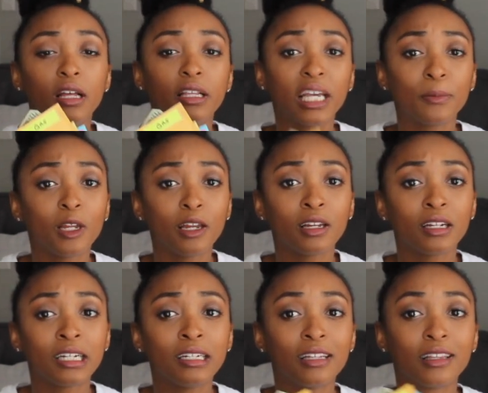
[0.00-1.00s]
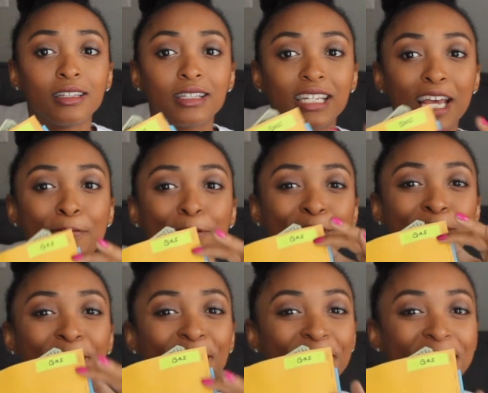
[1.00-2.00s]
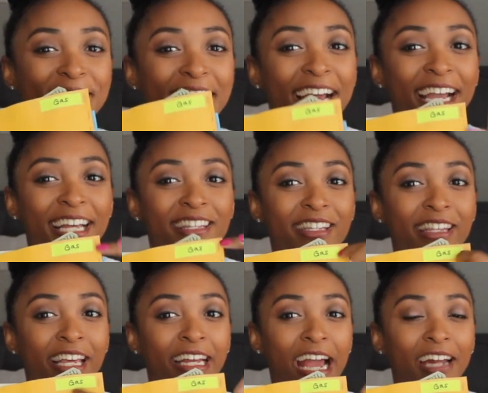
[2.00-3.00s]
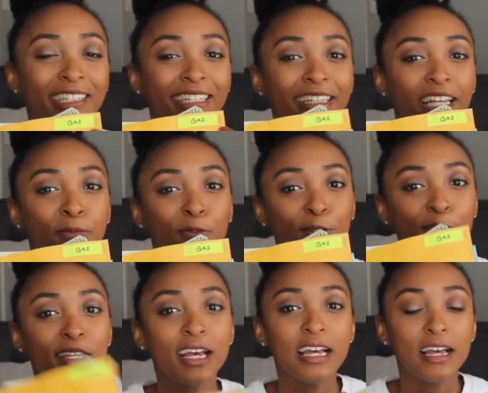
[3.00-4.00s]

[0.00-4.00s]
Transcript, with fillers: laminated it, and then stapled them on the sides, and then added the labels.